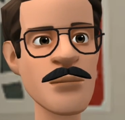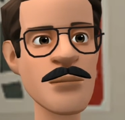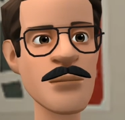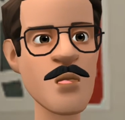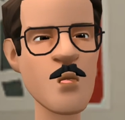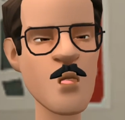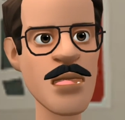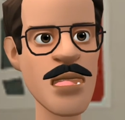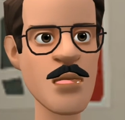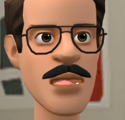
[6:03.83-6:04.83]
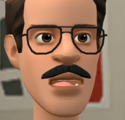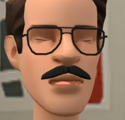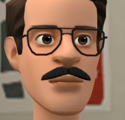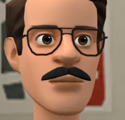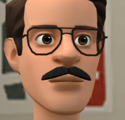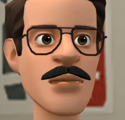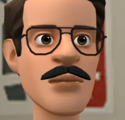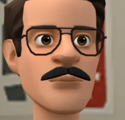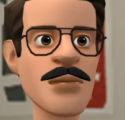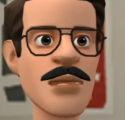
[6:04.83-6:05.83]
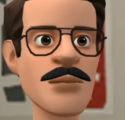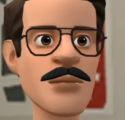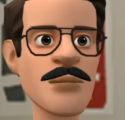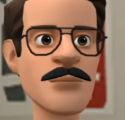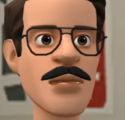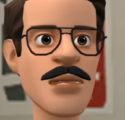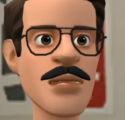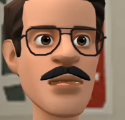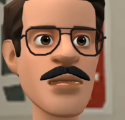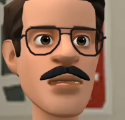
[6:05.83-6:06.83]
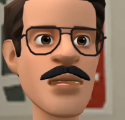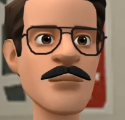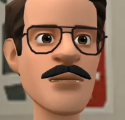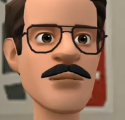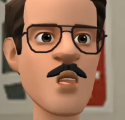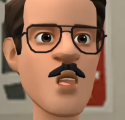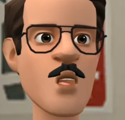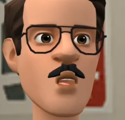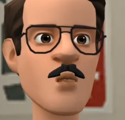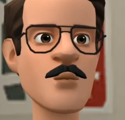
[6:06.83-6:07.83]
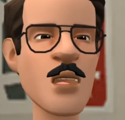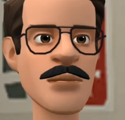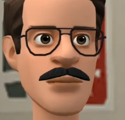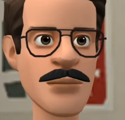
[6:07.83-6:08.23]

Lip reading: doubt that arises in the preceding zeros or trailing zeros.